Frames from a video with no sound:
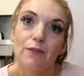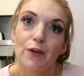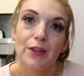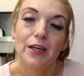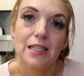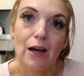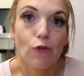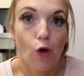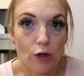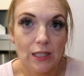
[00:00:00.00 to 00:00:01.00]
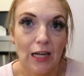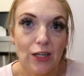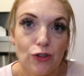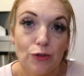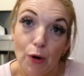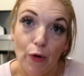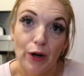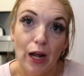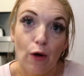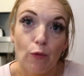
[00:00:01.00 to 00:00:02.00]
got things that I've got to get done tomorrow
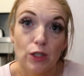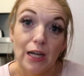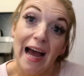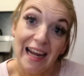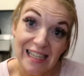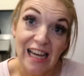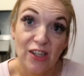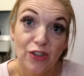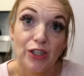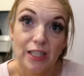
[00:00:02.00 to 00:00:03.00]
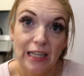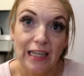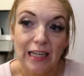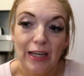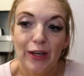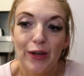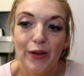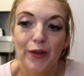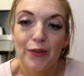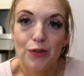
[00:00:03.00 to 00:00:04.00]
now, which I had to get done today.
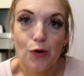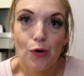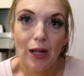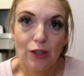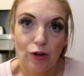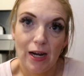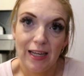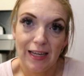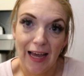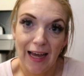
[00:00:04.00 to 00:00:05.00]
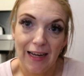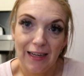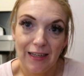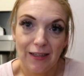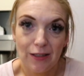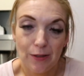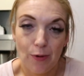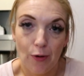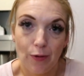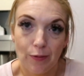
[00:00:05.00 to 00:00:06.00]
So I'll try again
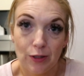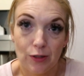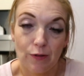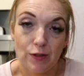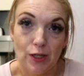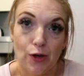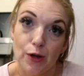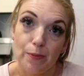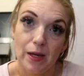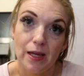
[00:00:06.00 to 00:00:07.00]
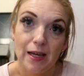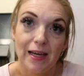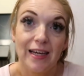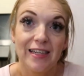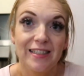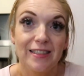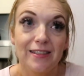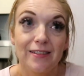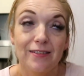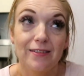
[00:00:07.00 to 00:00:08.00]
tomorrow, which is obviously going to be
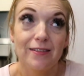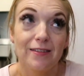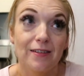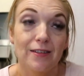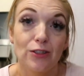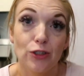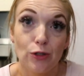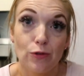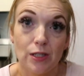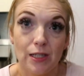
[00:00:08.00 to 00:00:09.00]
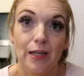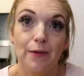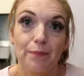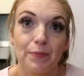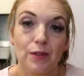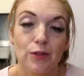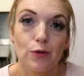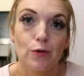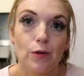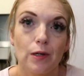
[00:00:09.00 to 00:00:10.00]
Tuesday.
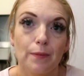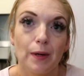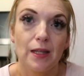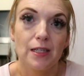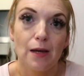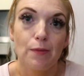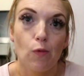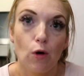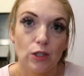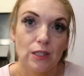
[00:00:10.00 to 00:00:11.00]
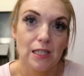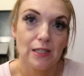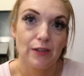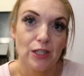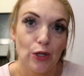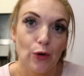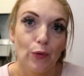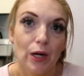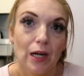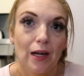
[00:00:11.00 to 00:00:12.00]
So by the time you're watching this
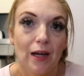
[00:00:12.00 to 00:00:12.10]
video,